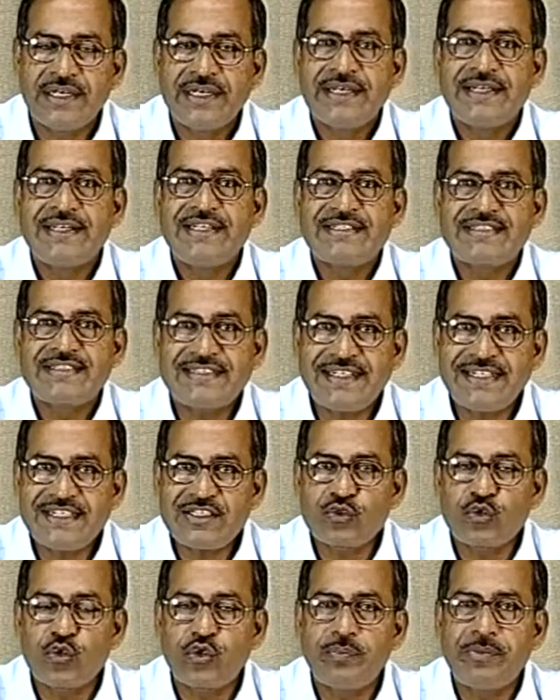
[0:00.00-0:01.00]
reset
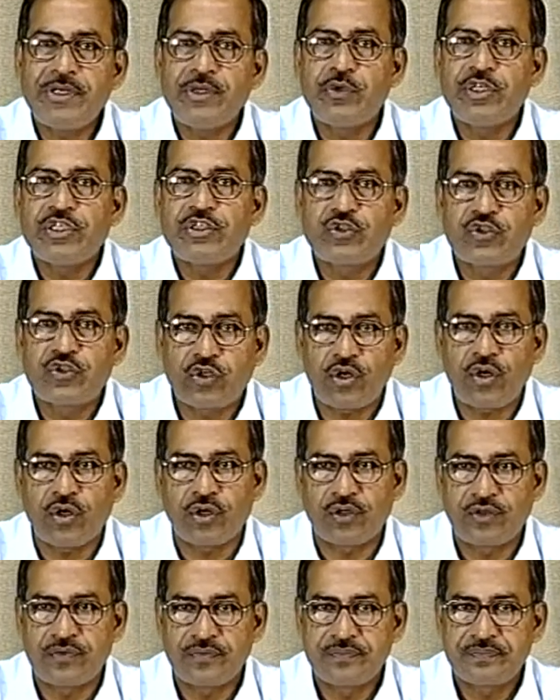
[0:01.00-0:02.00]
should be withdrawn
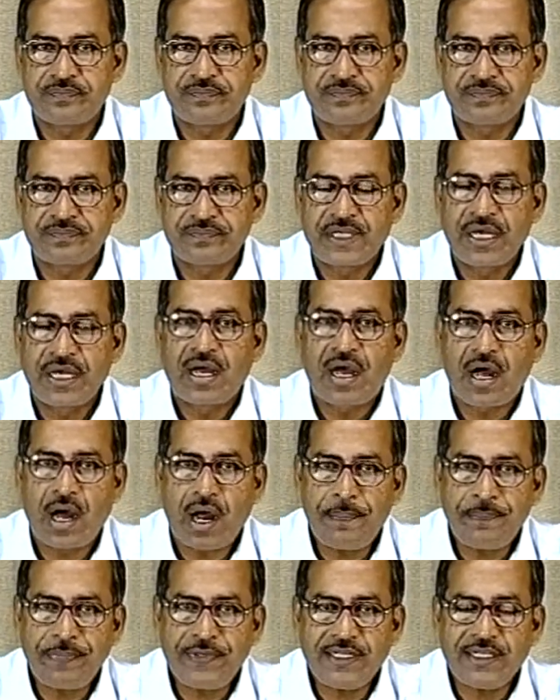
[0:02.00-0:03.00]

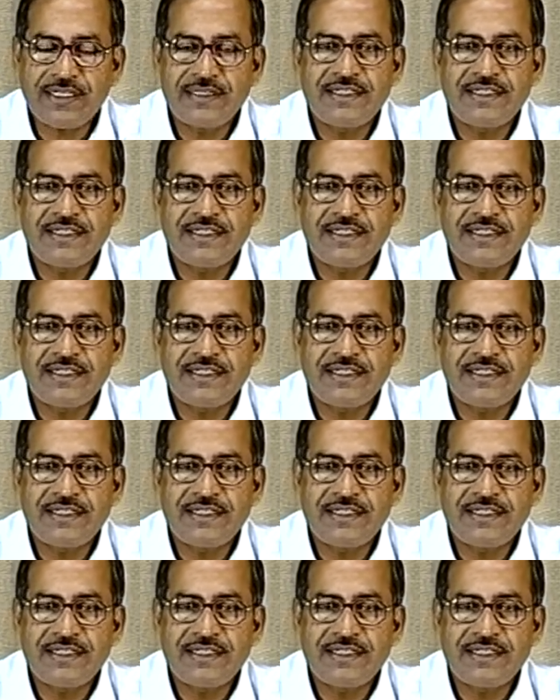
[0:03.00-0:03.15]
after